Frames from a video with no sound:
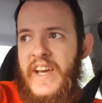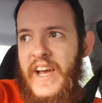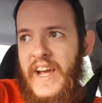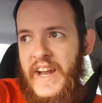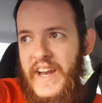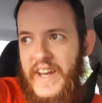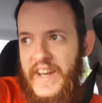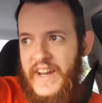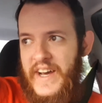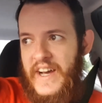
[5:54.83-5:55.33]

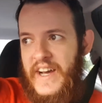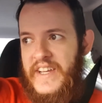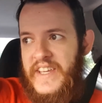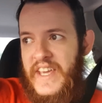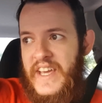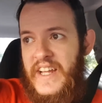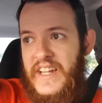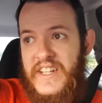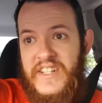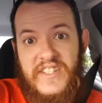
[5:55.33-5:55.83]
And
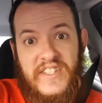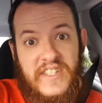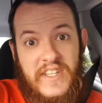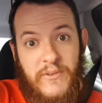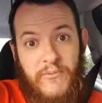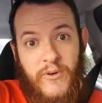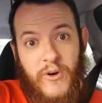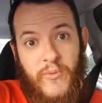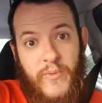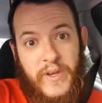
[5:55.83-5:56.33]
yeah, let's
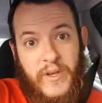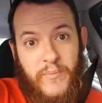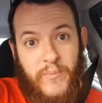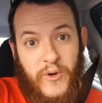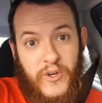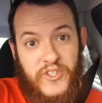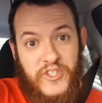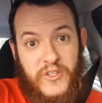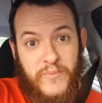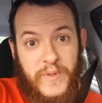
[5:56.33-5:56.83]
see what we could
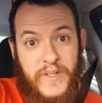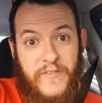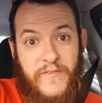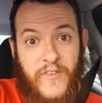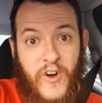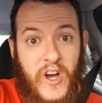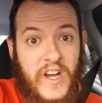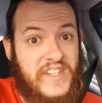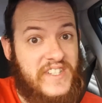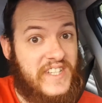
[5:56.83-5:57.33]
possibly
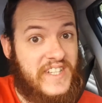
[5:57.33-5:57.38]
find